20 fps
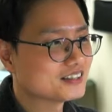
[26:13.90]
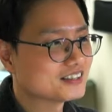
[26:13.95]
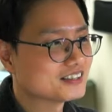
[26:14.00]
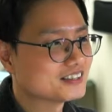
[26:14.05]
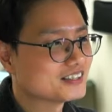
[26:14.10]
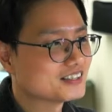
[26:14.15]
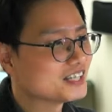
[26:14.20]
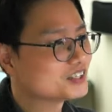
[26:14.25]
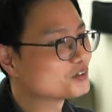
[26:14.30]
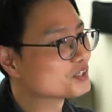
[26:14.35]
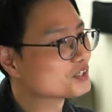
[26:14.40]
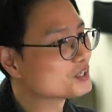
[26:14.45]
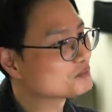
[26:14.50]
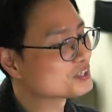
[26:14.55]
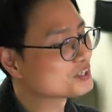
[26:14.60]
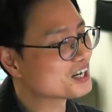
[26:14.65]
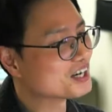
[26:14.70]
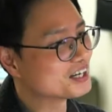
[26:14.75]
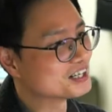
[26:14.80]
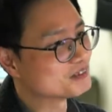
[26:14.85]
they don't have
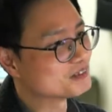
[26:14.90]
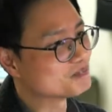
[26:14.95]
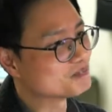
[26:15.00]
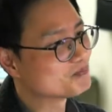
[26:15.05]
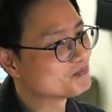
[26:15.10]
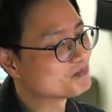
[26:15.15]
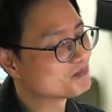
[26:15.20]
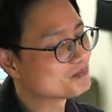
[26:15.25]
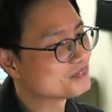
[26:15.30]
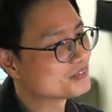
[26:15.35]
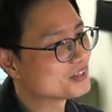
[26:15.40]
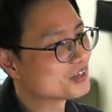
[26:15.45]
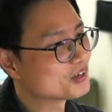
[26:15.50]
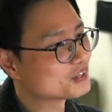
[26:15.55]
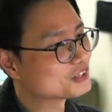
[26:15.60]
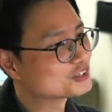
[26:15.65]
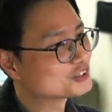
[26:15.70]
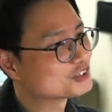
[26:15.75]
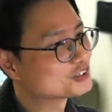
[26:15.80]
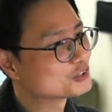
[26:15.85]
time. There
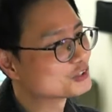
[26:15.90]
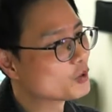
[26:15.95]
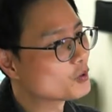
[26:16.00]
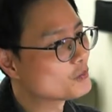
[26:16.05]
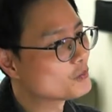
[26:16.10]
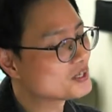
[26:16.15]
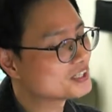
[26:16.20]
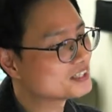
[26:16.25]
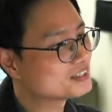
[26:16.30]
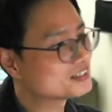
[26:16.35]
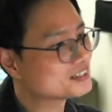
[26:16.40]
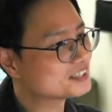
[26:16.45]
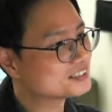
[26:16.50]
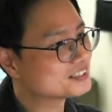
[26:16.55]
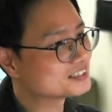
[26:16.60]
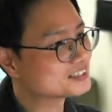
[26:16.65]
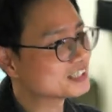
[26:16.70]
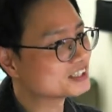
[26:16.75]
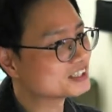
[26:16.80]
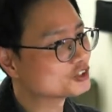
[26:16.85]
are so many
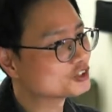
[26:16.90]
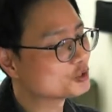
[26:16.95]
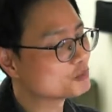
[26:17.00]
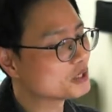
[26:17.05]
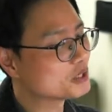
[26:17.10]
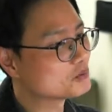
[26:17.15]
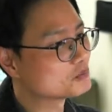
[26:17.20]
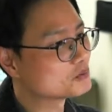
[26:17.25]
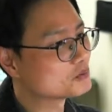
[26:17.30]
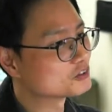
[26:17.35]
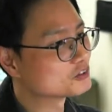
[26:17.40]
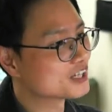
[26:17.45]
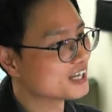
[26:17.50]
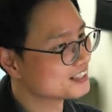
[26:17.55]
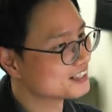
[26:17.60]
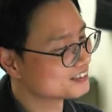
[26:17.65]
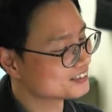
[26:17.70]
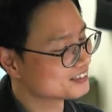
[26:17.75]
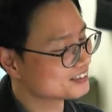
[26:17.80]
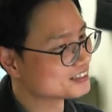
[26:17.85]
things they should be able to
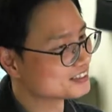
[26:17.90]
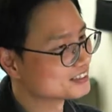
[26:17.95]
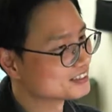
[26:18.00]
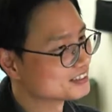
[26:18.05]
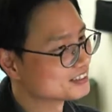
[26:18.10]
handle.